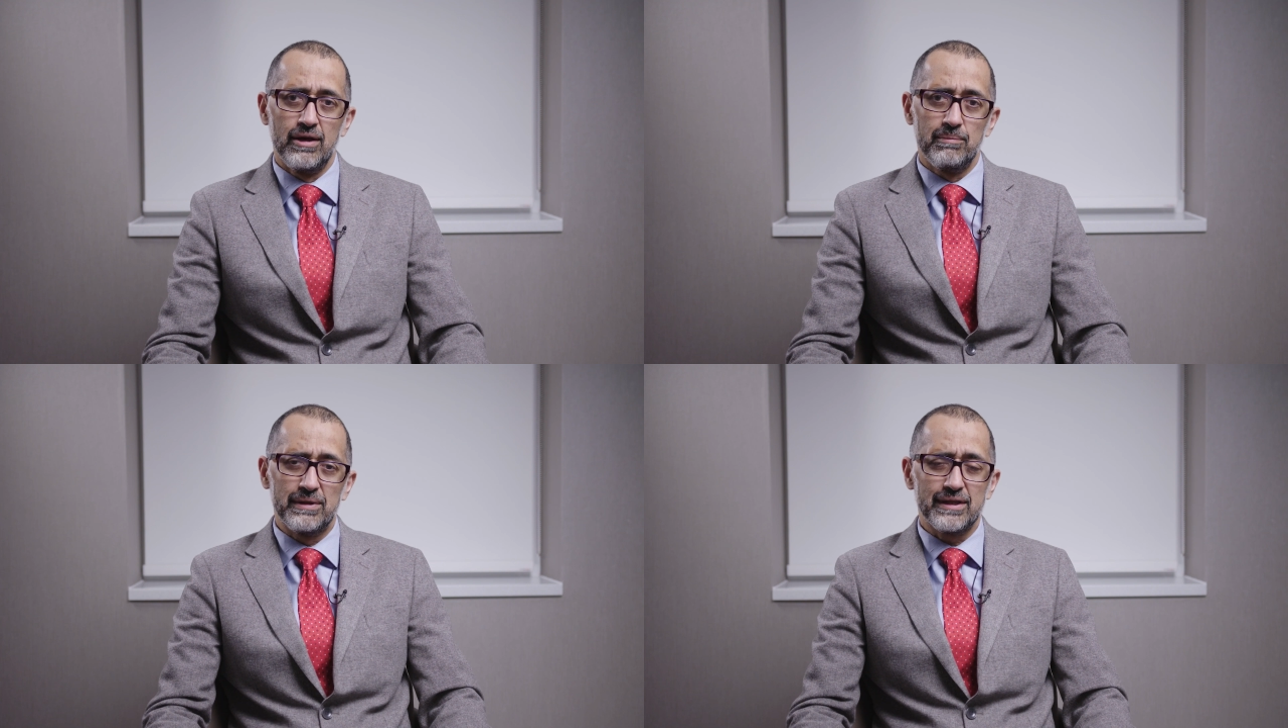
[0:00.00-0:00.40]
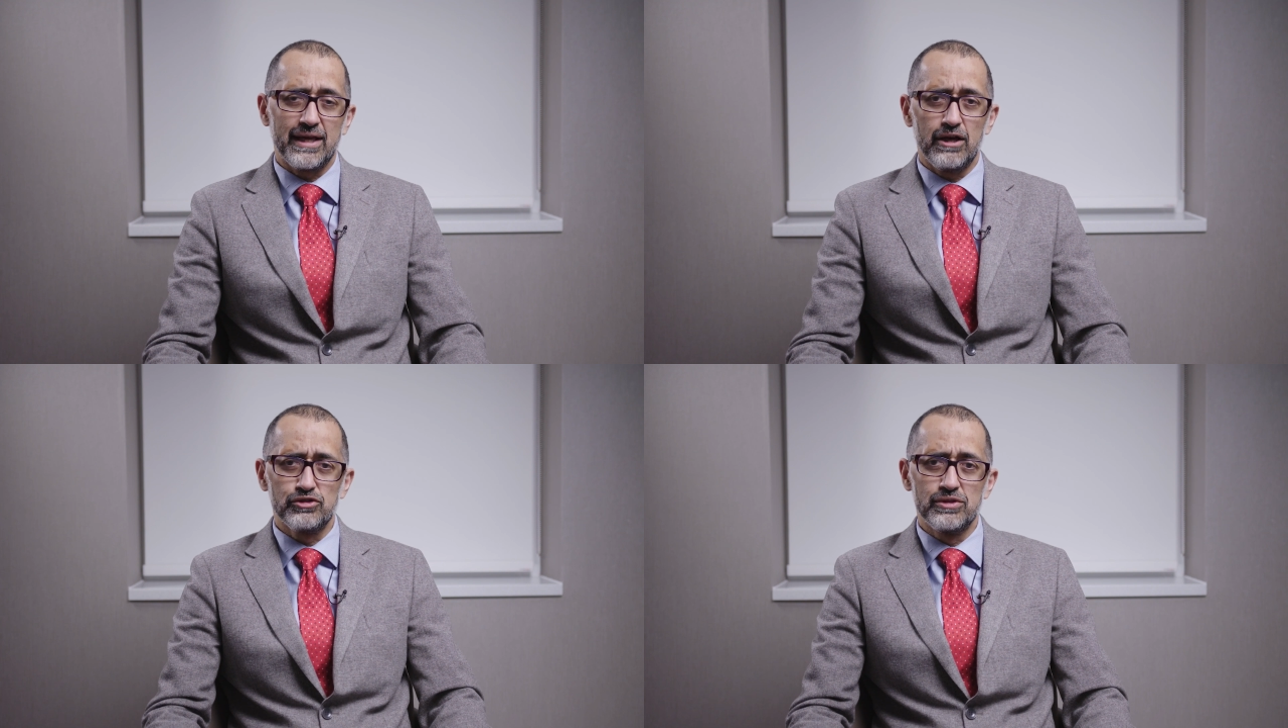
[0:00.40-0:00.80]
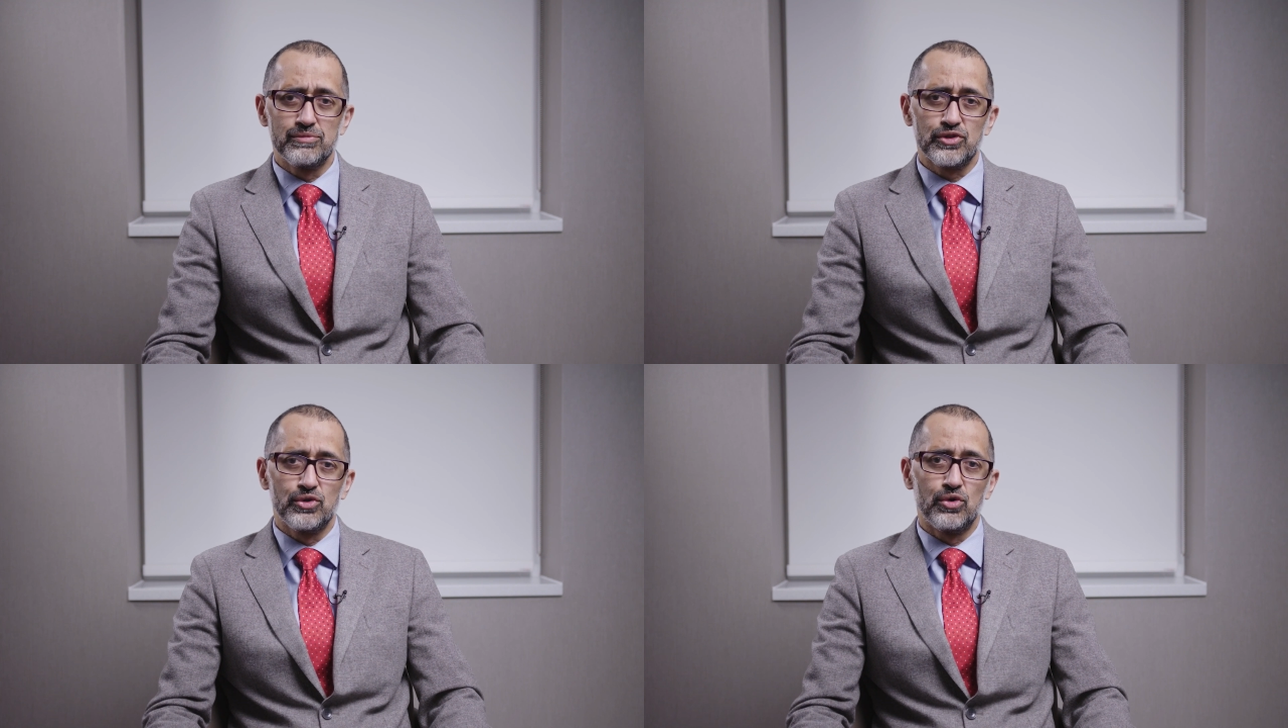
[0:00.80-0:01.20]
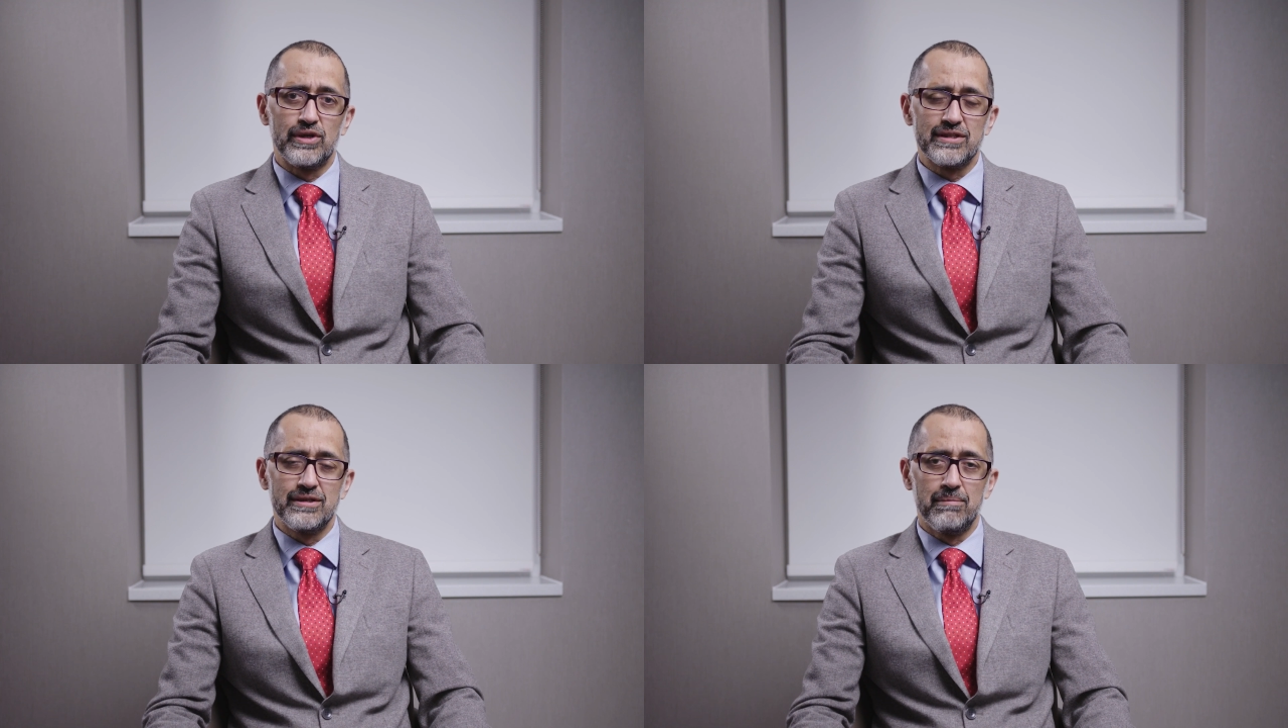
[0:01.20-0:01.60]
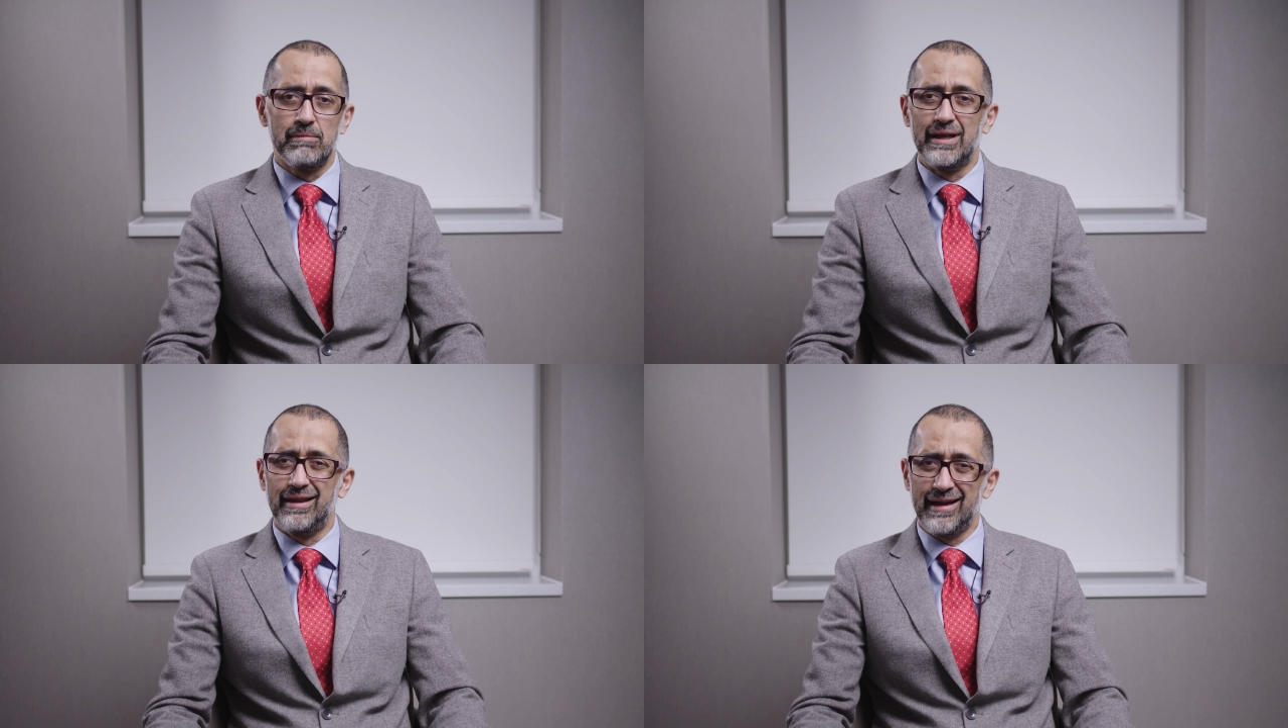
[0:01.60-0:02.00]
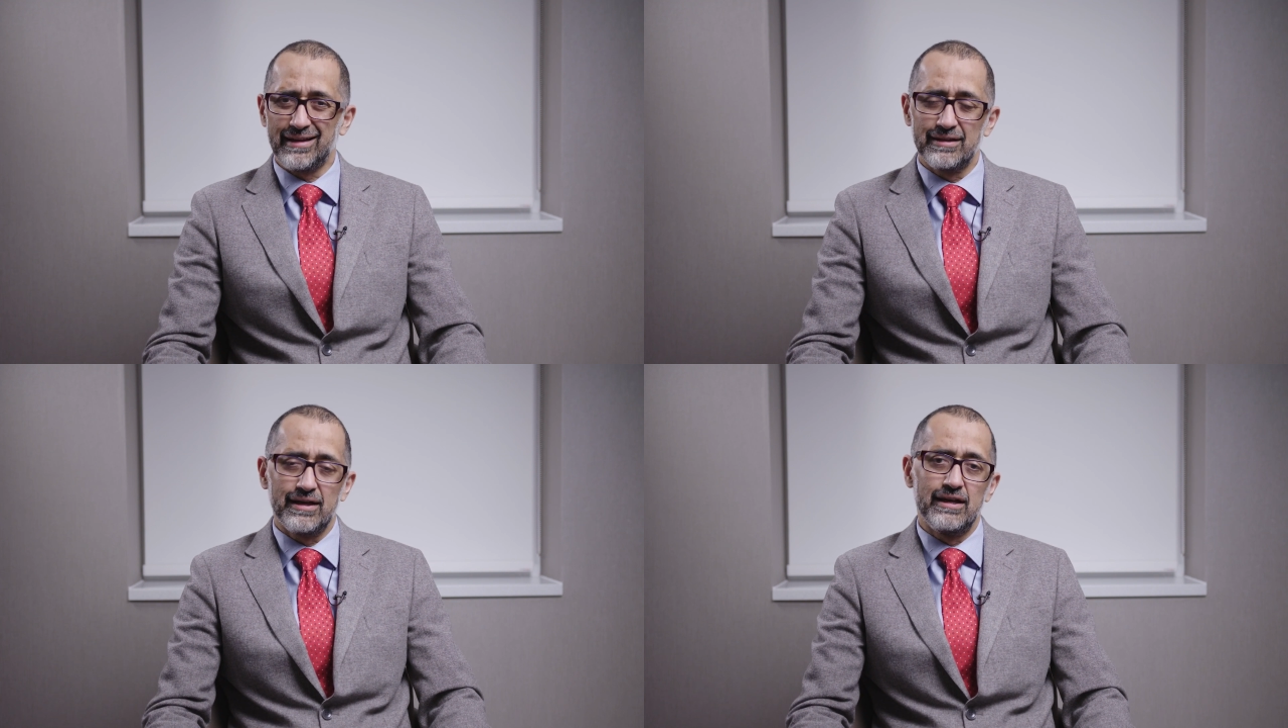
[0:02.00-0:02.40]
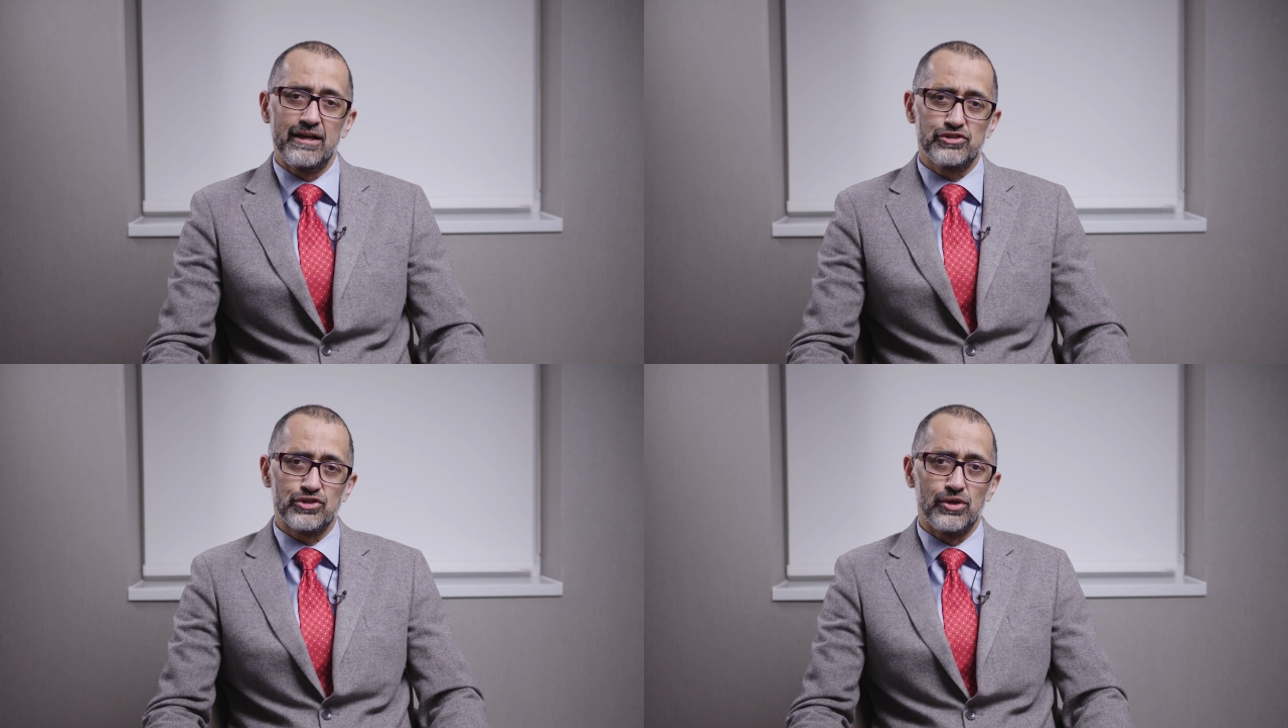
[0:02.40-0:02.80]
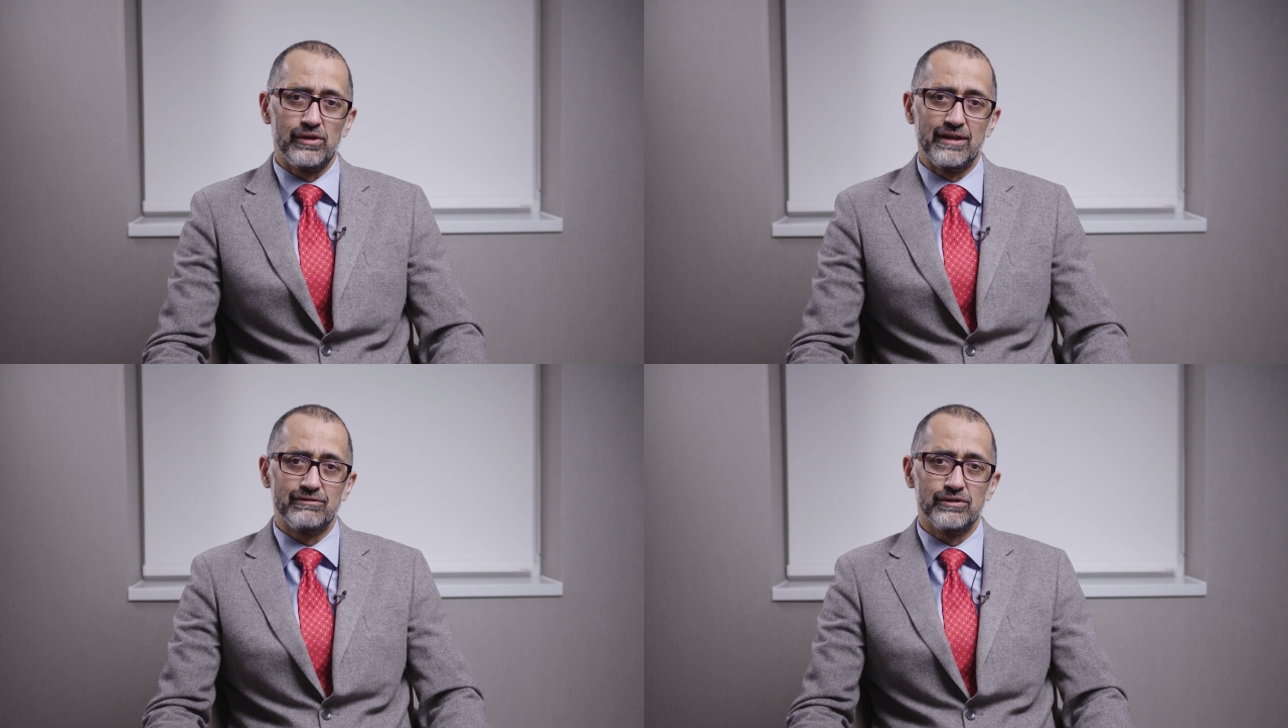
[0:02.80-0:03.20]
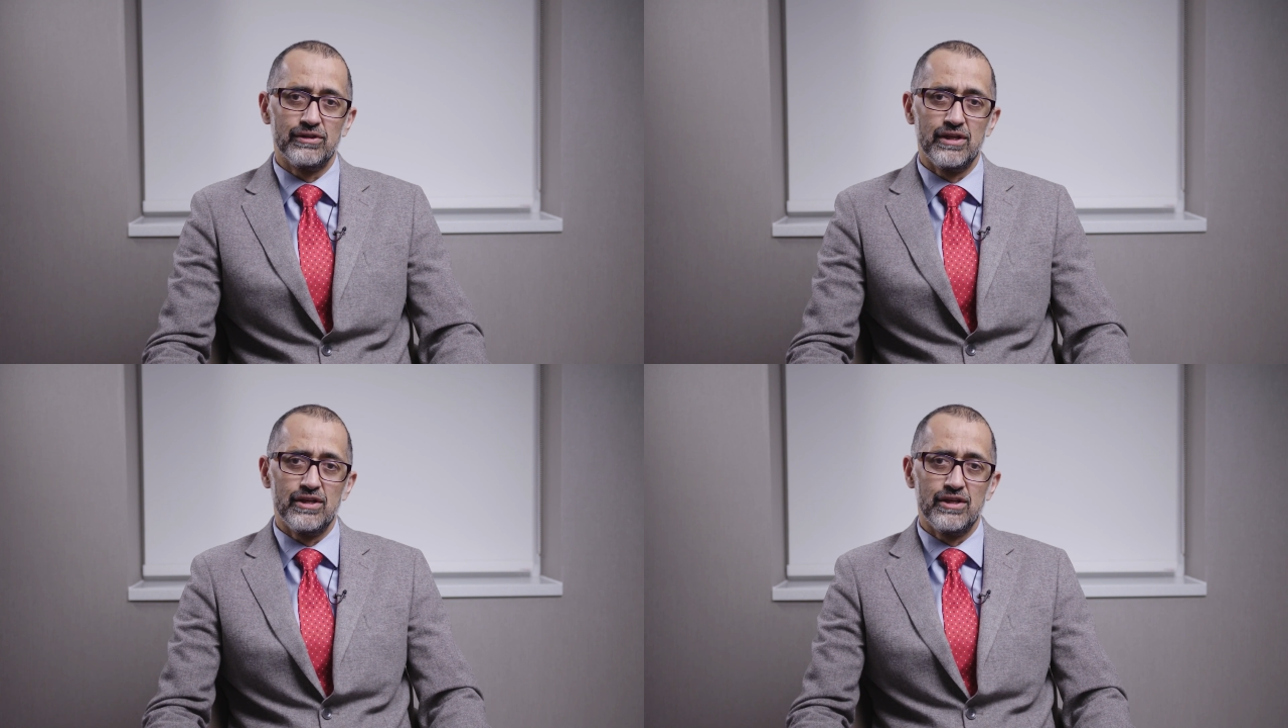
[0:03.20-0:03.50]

But the calcium score is a number like the cholesterol level.